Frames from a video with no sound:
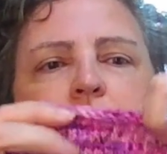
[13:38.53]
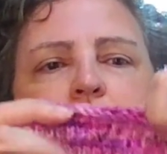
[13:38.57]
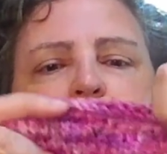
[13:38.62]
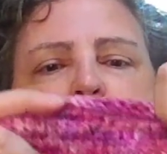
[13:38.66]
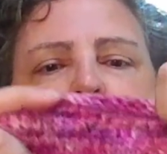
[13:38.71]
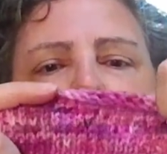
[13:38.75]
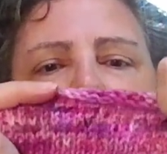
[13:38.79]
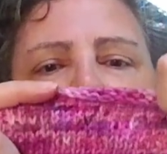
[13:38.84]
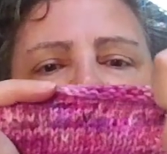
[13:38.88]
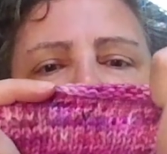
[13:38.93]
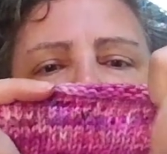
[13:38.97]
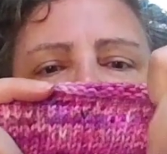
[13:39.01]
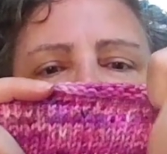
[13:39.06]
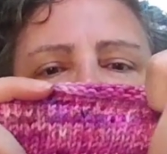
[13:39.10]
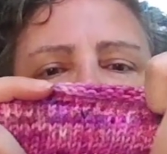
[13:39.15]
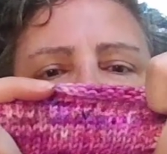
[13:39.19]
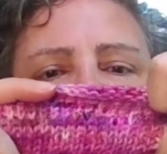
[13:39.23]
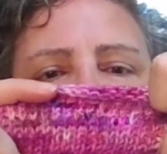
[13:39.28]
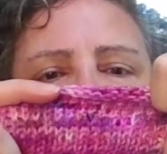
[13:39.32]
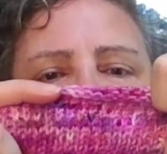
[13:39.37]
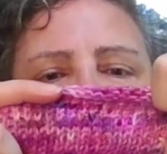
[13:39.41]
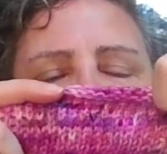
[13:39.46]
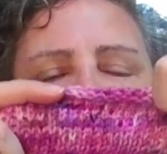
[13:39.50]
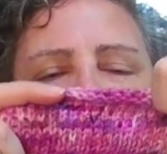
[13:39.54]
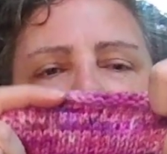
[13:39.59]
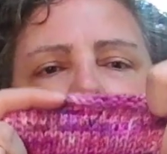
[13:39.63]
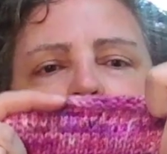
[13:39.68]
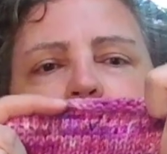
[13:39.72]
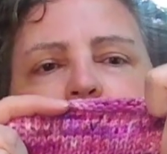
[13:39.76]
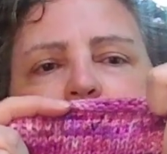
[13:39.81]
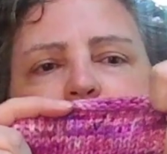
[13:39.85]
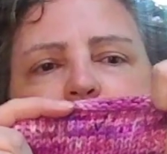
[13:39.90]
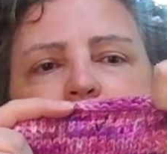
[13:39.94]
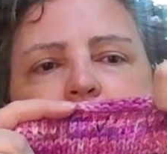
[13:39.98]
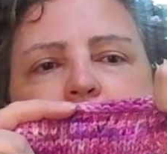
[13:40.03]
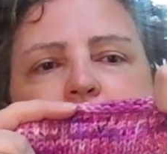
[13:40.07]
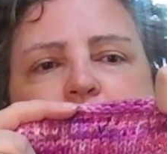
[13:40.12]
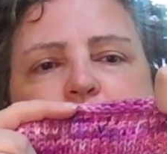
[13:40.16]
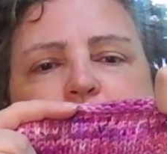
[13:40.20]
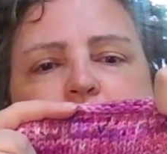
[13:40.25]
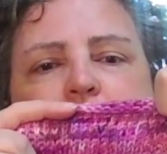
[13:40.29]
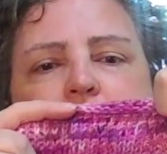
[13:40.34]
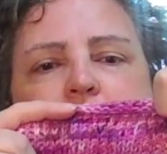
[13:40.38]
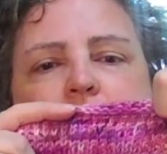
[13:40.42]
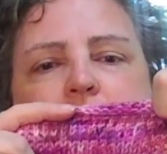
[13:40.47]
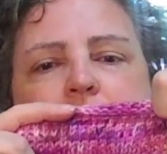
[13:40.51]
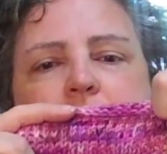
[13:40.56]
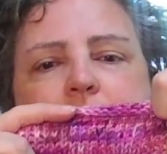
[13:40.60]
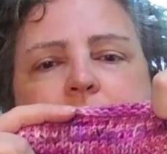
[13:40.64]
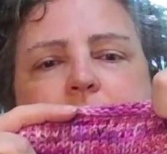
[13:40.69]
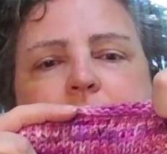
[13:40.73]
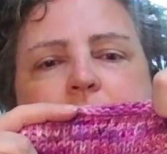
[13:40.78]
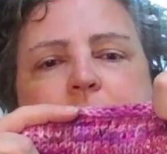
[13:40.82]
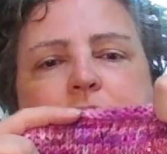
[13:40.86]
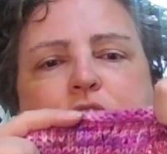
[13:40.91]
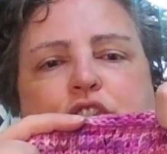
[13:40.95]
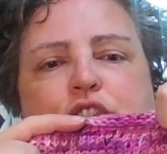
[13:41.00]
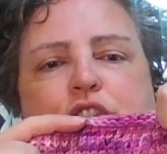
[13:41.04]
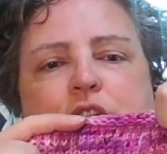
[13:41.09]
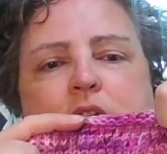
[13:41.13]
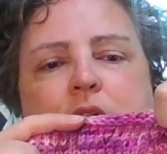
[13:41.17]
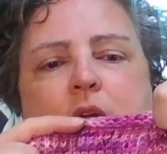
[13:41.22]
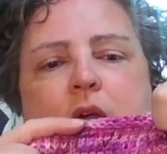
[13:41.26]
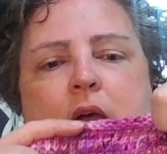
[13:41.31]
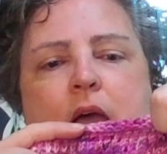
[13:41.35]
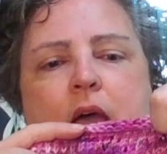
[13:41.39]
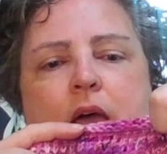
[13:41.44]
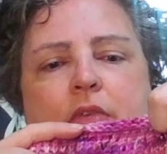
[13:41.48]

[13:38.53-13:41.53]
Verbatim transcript: So this is the Tunisian knit stitch.